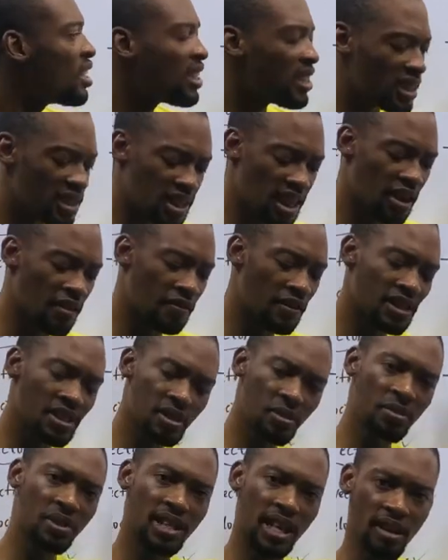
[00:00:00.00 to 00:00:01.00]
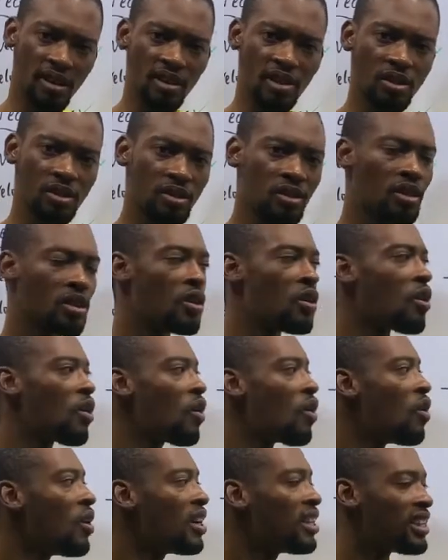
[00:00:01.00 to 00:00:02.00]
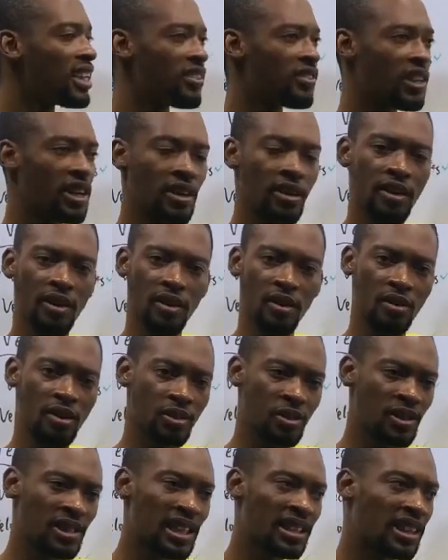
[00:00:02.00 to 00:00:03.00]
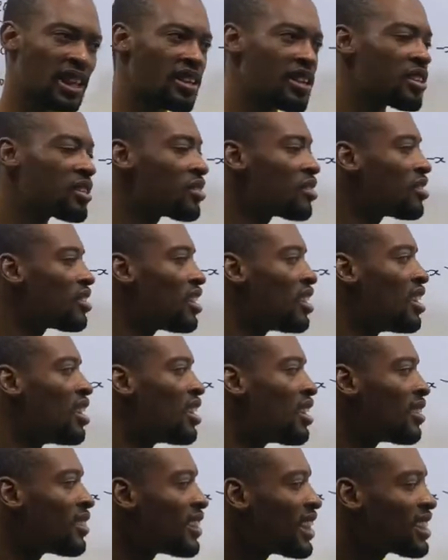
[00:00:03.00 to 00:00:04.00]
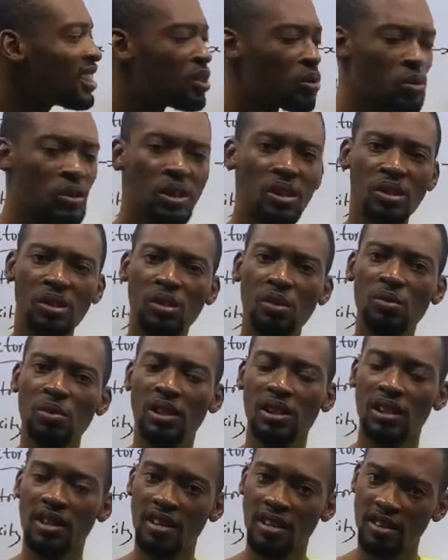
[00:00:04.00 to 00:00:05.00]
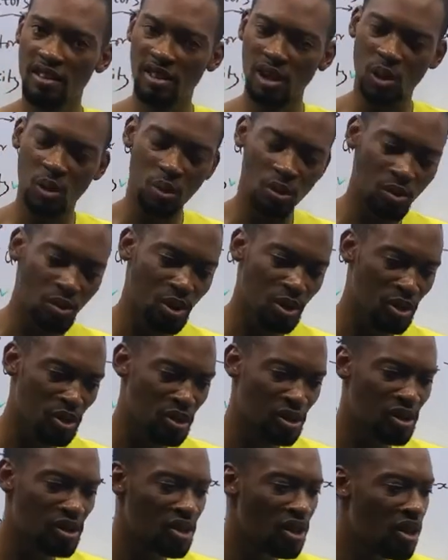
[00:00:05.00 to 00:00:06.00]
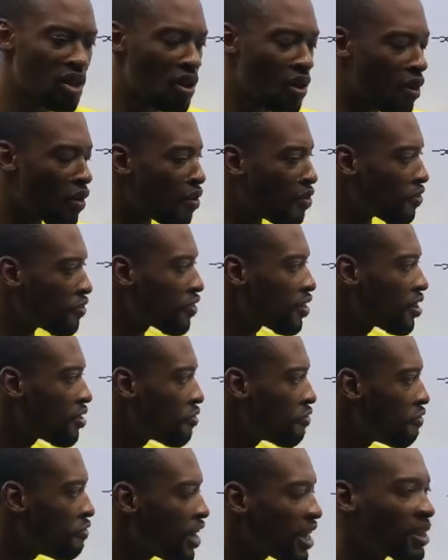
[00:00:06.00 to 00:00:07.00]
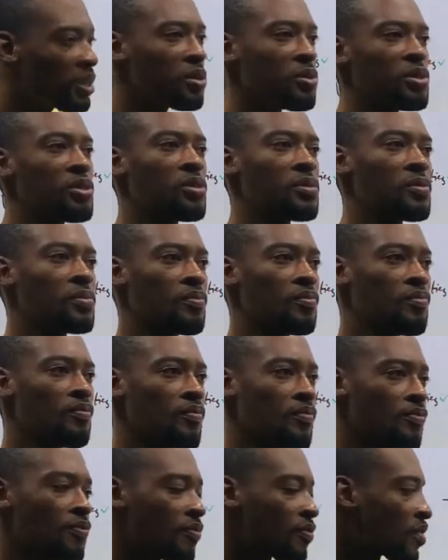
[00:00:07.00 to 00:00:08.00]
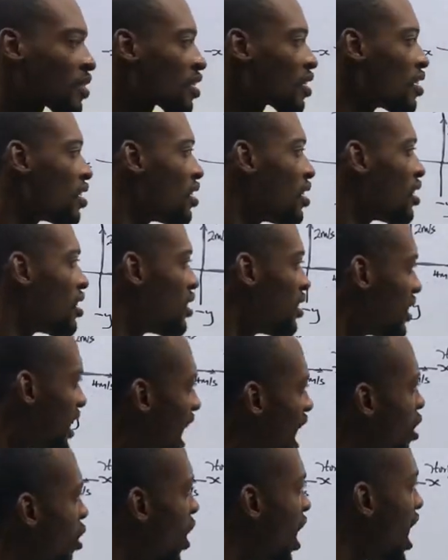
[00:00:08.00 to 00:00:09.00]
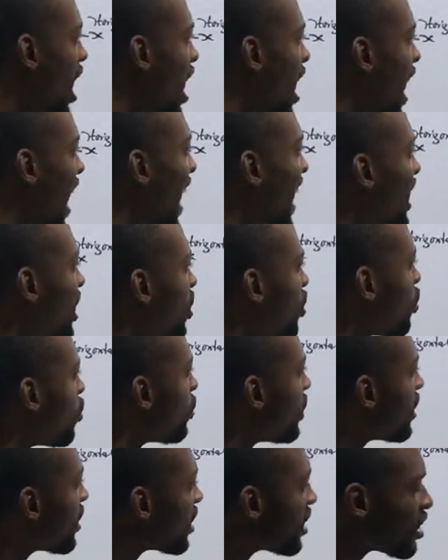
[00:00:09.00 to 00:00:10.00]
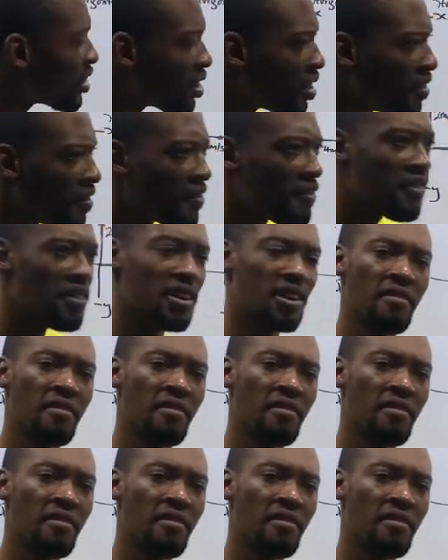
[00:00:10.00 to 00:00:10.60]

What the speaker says: in their vertical direction or in their horizontal direction, that is what to do with resolution of vectors. Now, how do we resolve